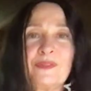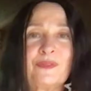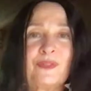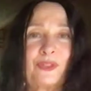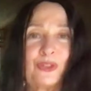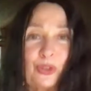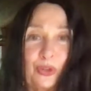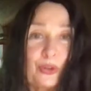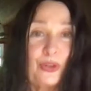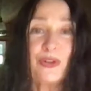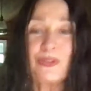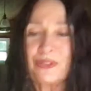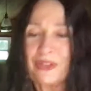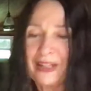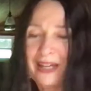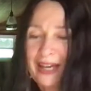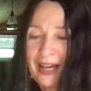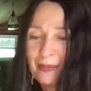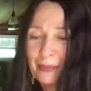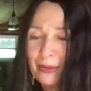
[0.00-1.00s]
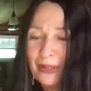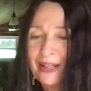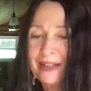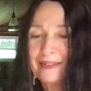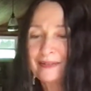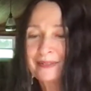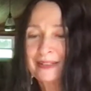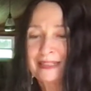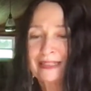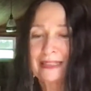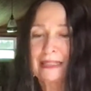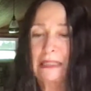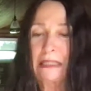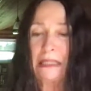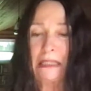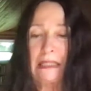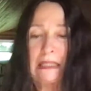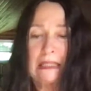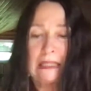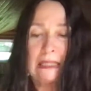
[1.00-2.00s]
turn off the camera,
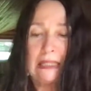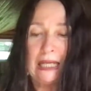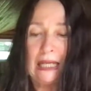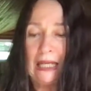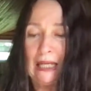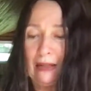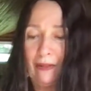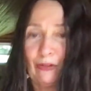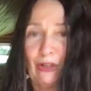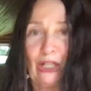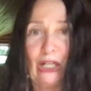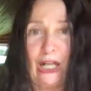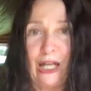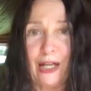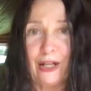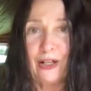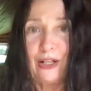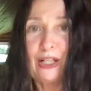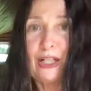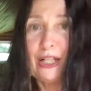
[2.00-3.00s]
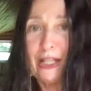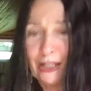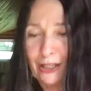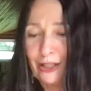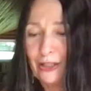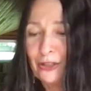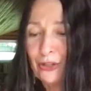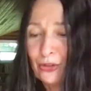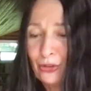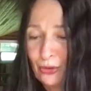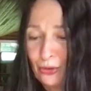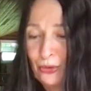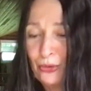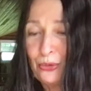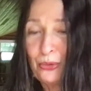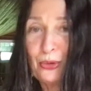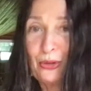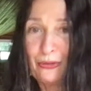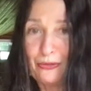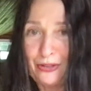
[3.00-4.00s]
I have a lot of licking to do
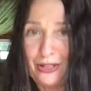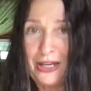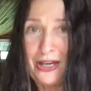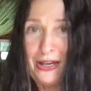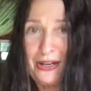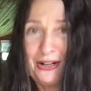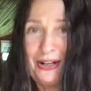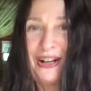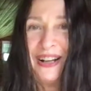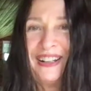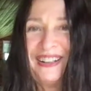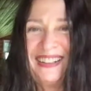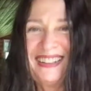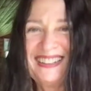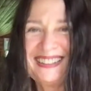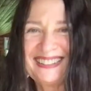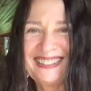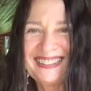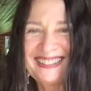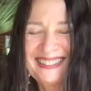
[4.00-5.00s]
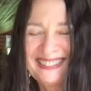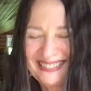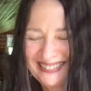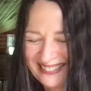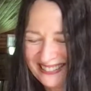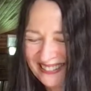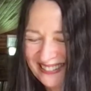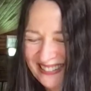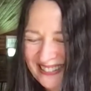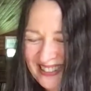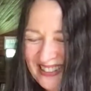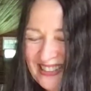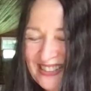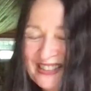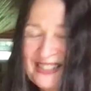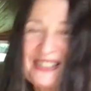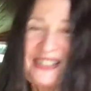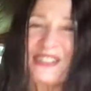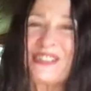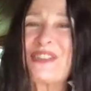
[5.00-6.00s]
over here.
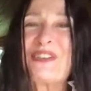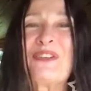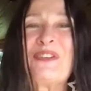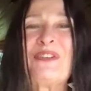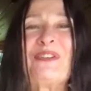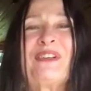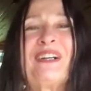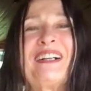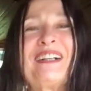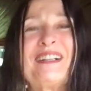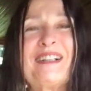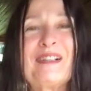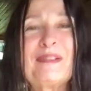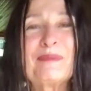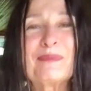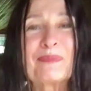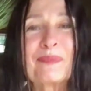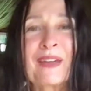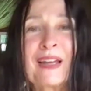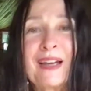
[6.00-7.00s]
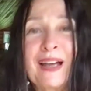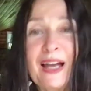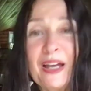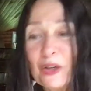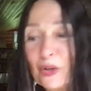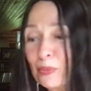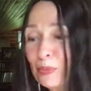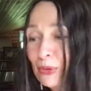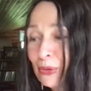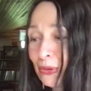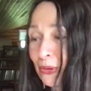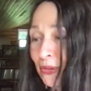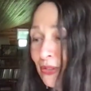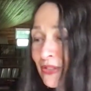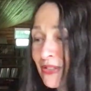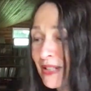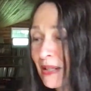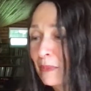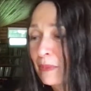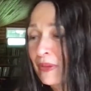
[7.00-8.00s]
So I hope you learned
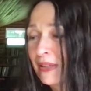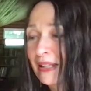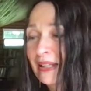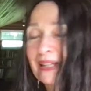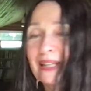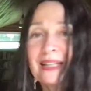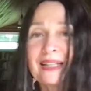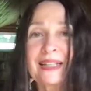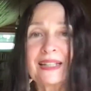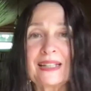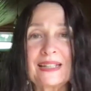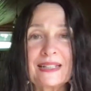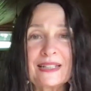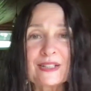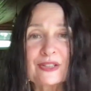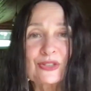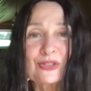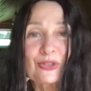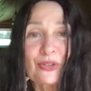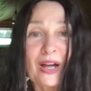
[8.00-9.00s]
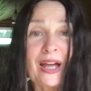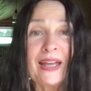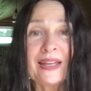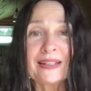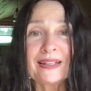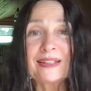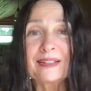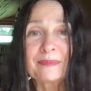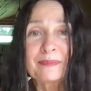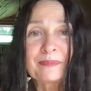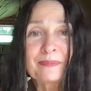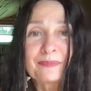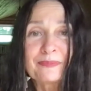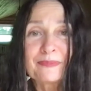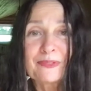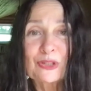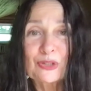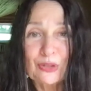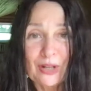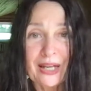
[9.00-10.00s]
something and try it.
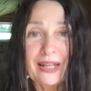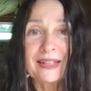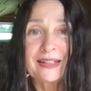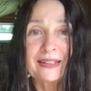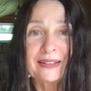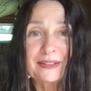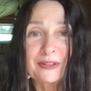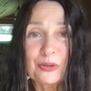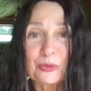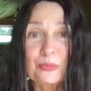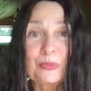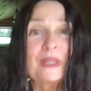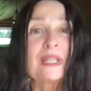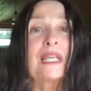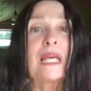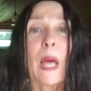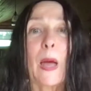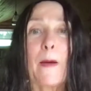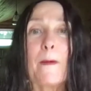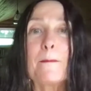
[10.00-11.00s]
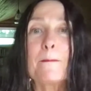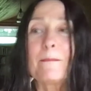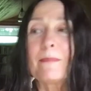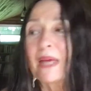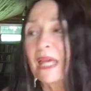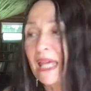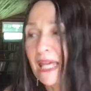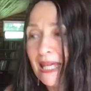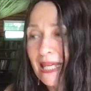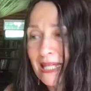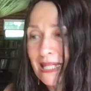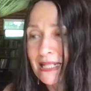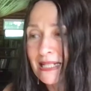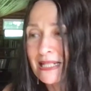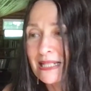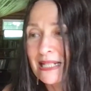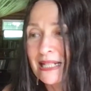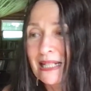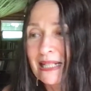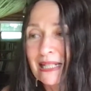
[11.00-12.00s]
Try it. You'll be amazed.
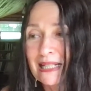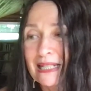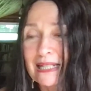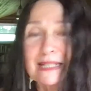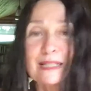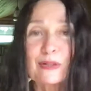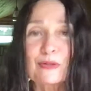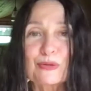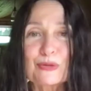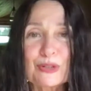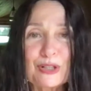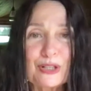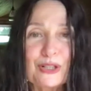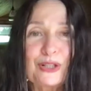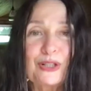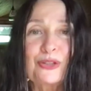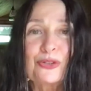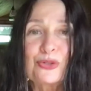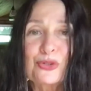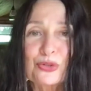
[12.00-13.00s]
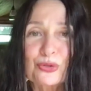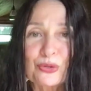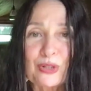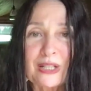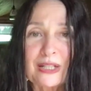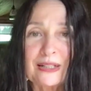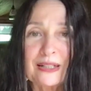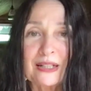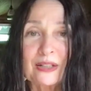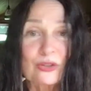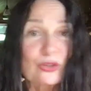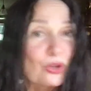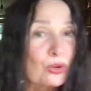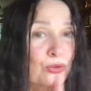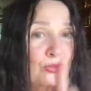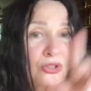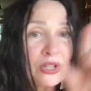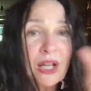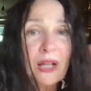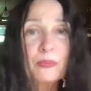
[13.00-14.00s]
It's a real treat. And don't
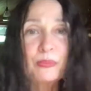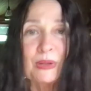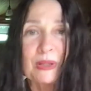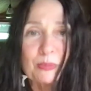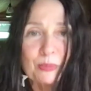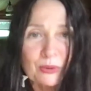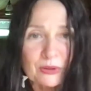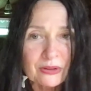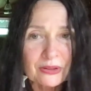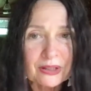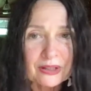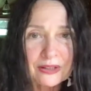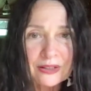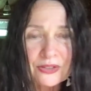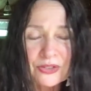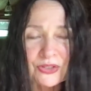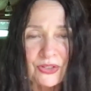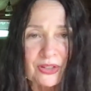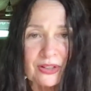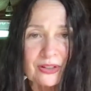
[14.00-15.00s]
tell people that it's